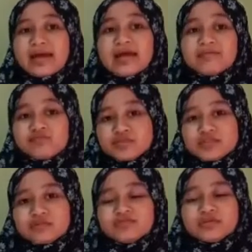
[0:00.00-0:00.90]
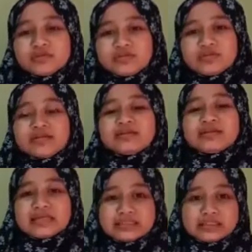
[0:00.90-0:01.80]
and Musa between
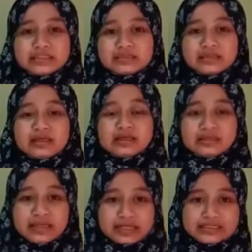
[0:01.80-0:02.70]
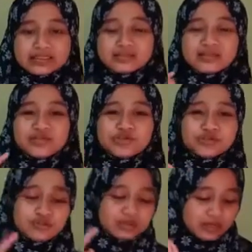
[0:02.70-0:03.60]
Najee. Thus, they
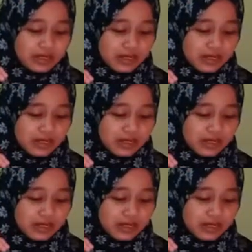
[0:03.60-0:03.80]
should